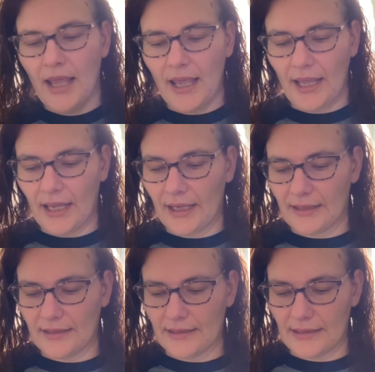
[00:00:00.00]

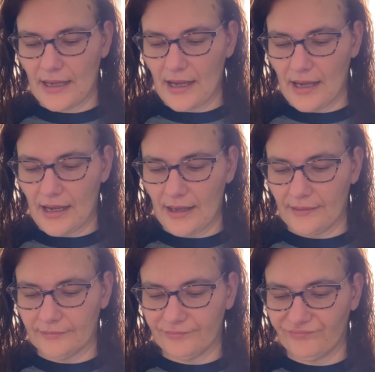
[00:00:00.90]
and
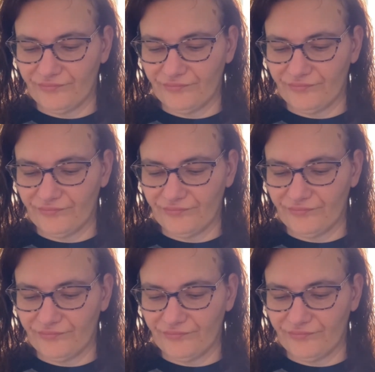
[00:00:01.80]
I